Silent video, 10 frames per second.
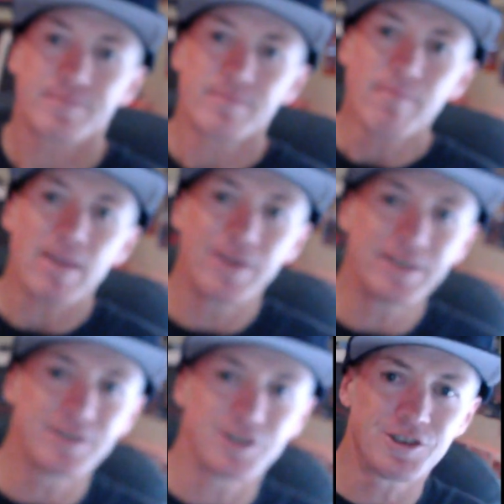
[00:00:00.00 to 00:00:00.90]
This
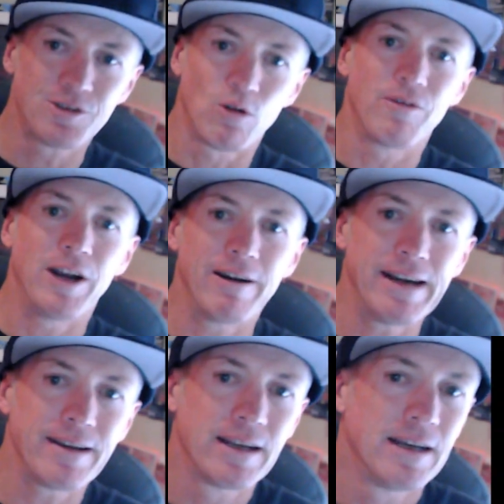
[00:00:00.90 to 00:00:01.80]
is a store
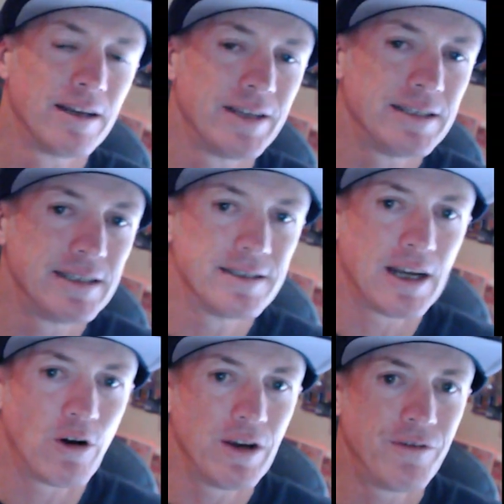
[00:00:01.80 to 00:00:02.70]
variant. This is
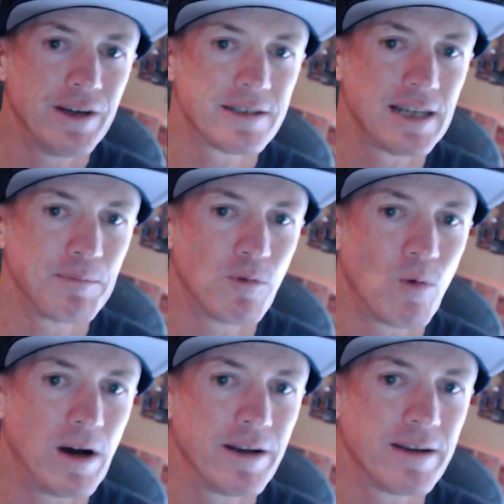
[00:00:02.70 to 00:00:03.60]
Iron Fist number
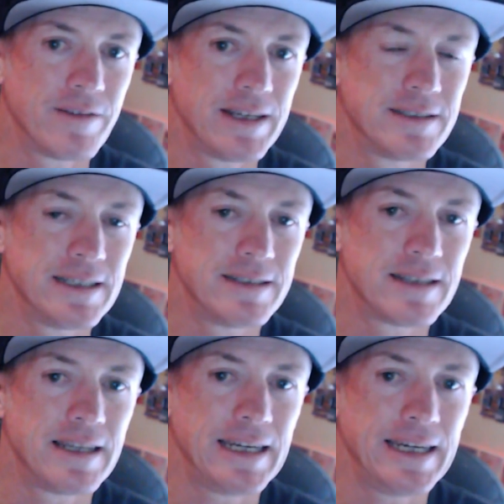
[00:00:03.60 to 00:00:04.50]
1. This is
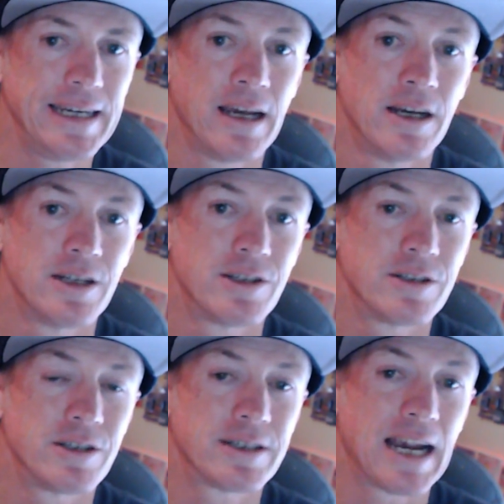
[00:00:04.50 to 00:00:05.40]
the
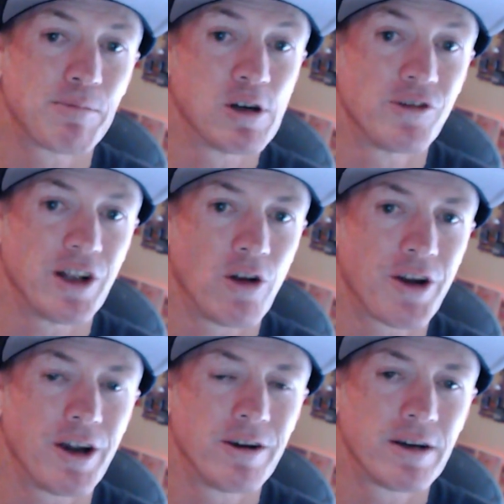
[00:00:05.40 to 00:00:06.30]
Gabriel
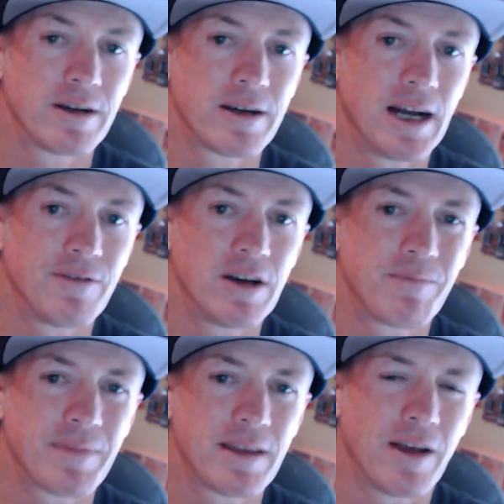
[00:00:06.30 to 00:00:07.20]
Delotto cover.
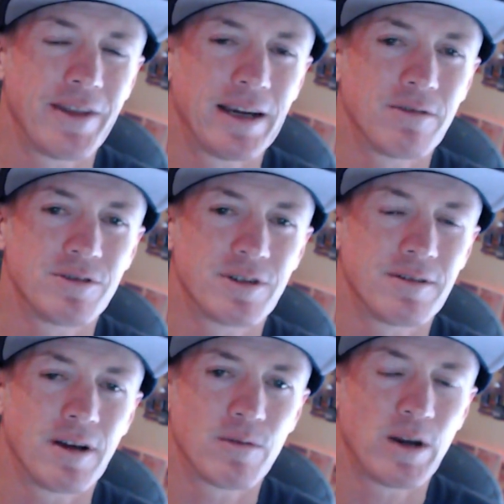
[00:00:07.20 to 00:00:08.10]
I think it
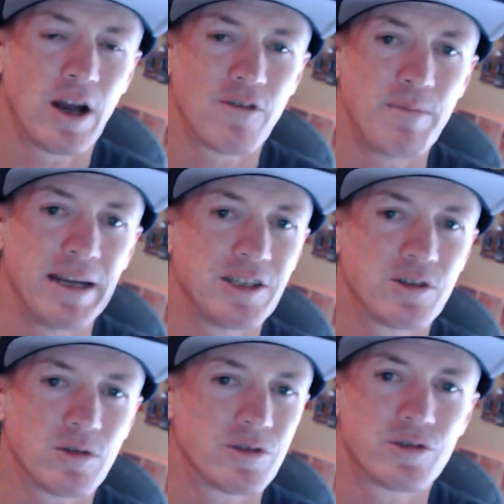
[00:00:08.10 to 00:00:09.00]
went over many
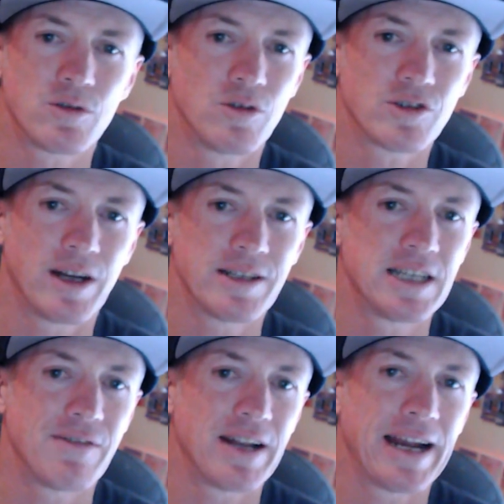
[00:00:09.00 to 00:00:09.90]
stores like
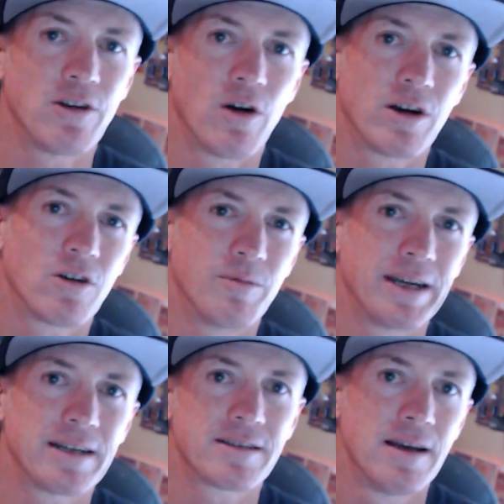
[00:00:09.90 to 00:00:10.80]
7, 8, 9
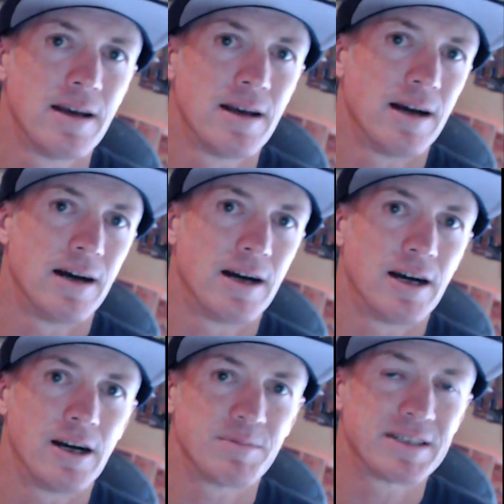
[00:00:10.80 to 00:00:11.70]
Comics,
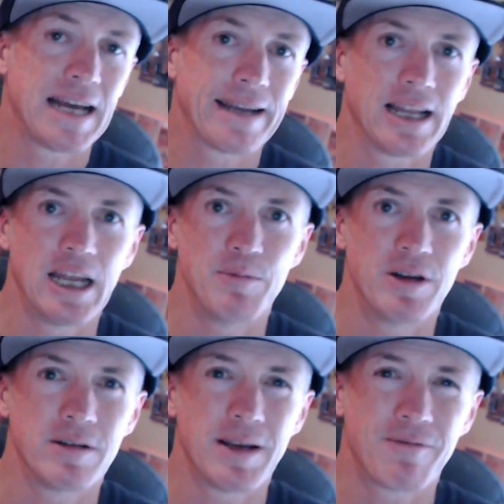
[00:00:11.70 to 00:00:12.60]
Sad
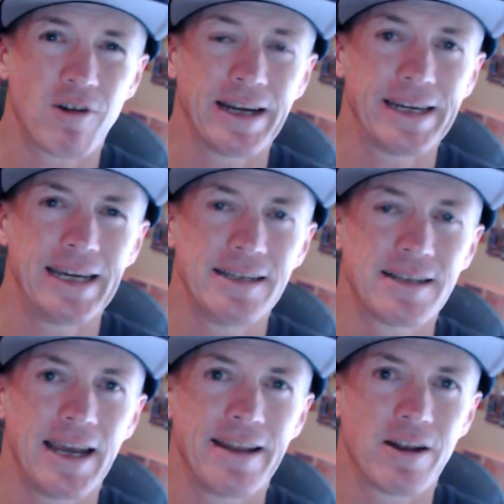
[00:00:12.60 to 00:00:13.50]
Lemon, Frankie's,
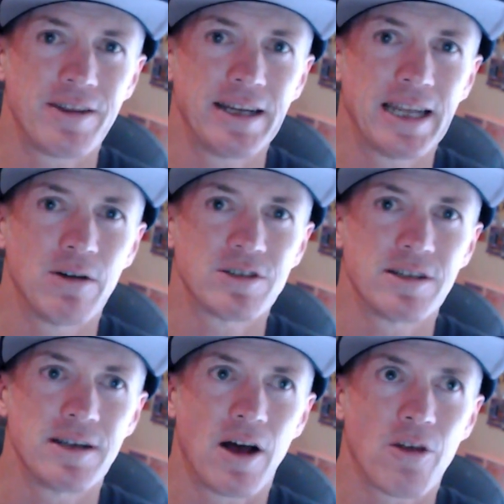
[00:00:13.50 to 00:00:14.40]
and I think there was
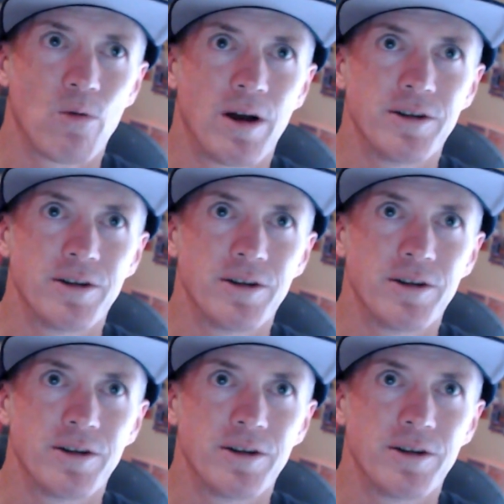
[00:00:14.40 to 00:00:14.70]
another one as